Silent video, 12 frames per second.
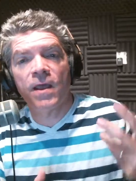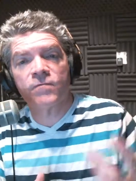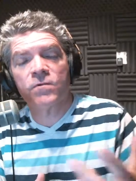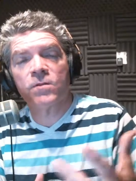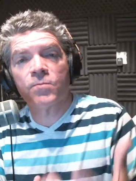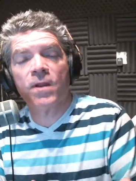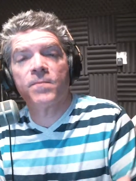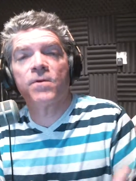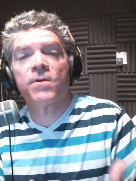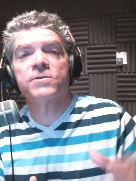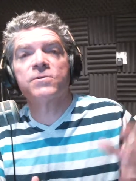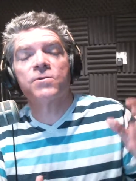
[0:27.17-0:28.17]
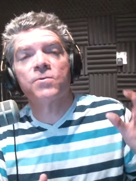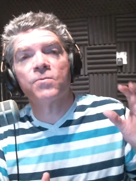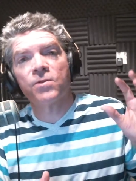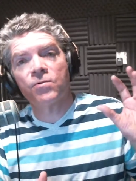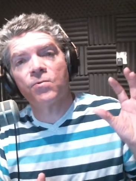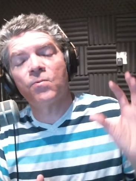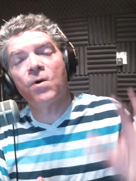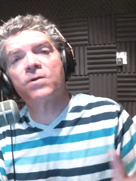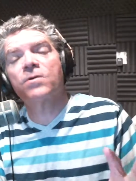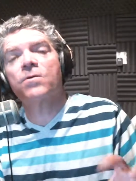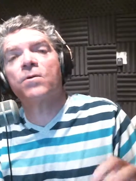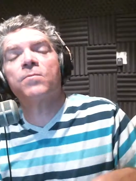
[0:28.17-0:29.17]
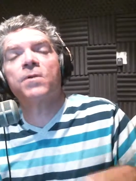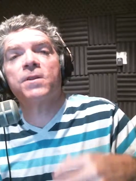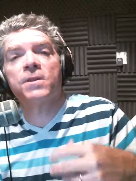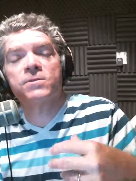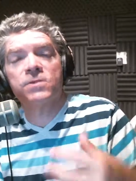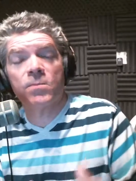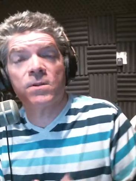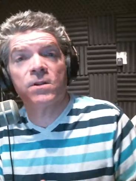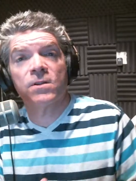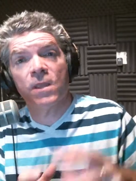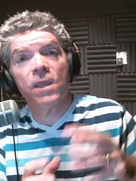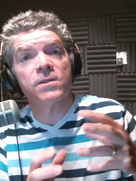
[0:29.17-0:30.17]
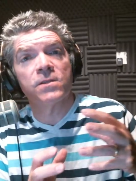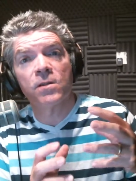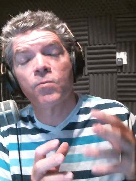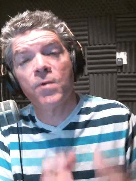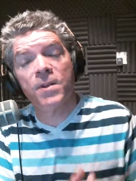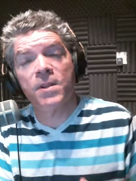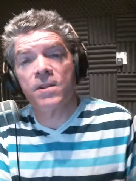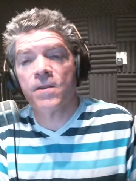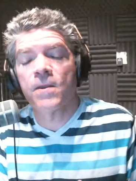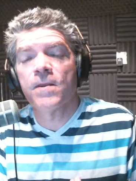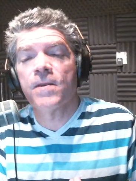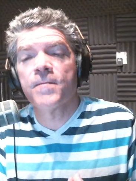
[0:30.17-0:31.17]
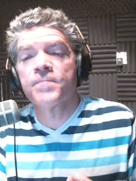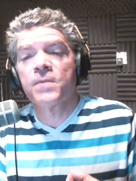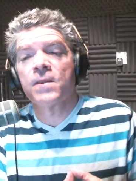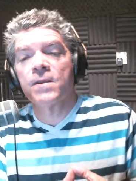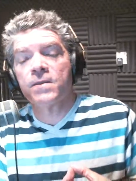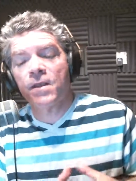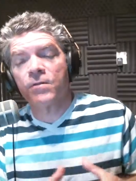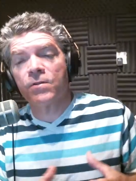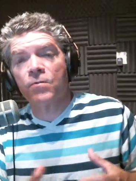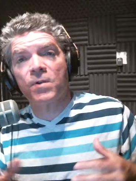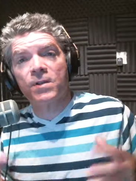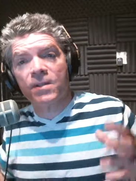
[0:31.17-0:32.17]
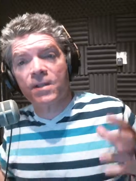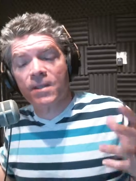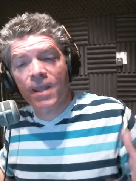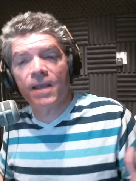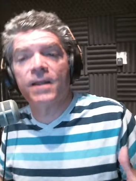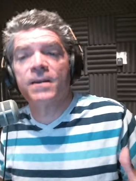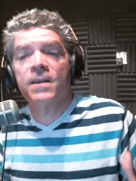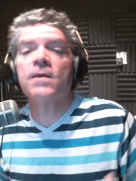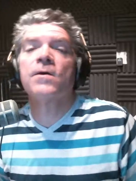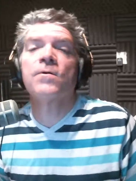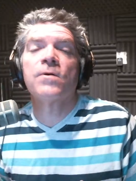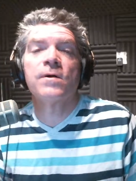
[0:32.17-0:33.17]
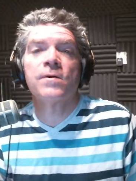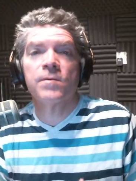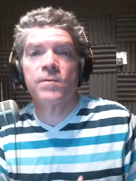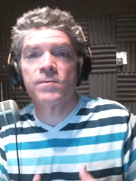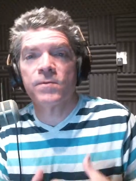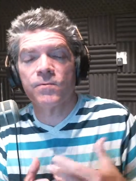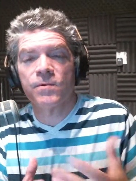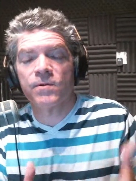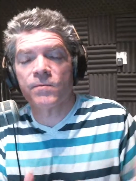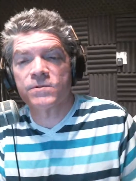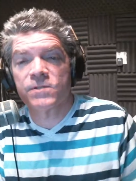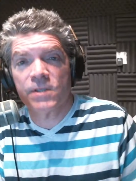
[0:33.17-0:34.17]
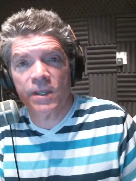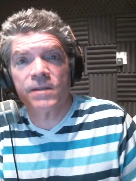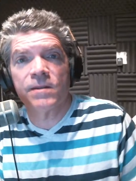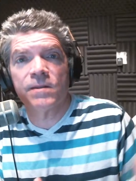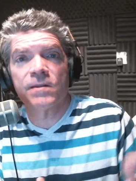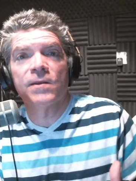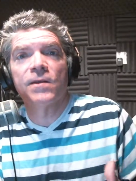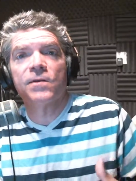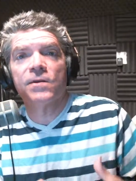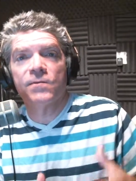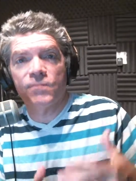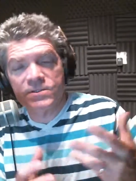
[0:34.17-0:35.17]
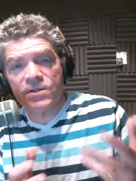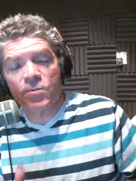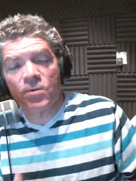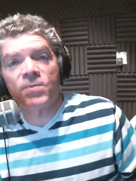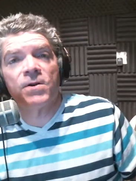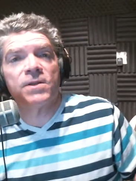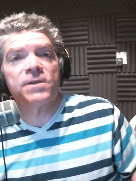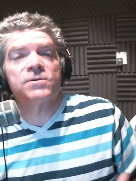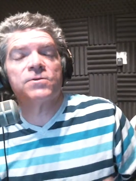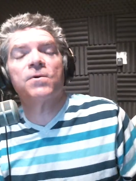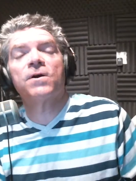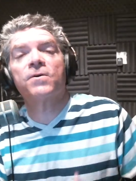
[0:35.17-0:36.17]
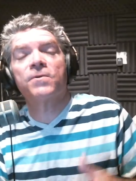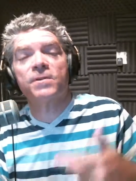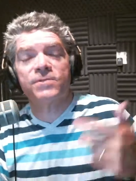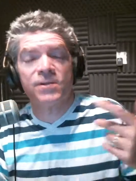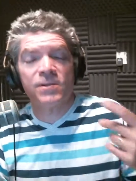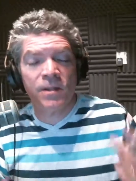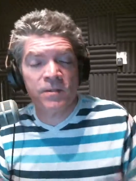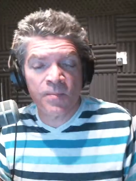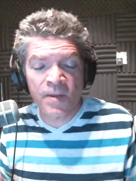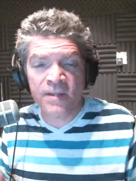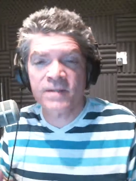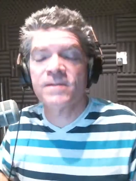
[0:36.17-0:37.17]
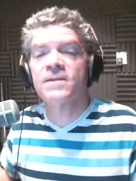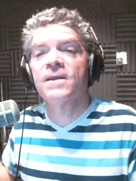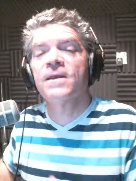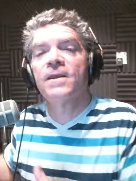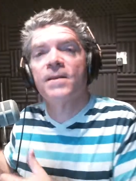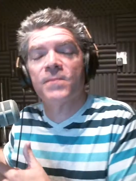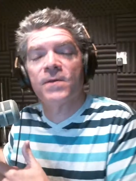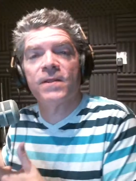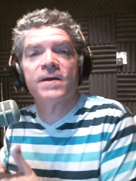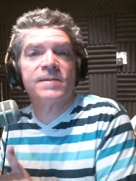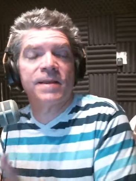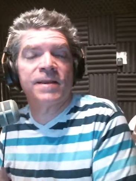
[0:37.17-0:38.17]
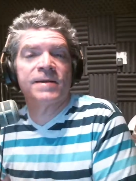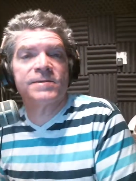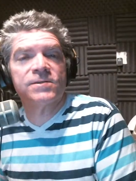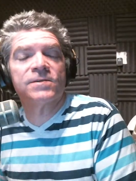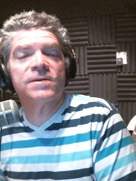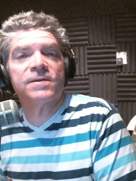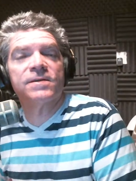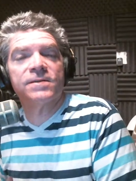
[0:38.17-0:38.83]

after the primaries, with Walker running as independent, they ended up winning. And now they're running again, once again, with separate parties. Walker is an independent, Mallot as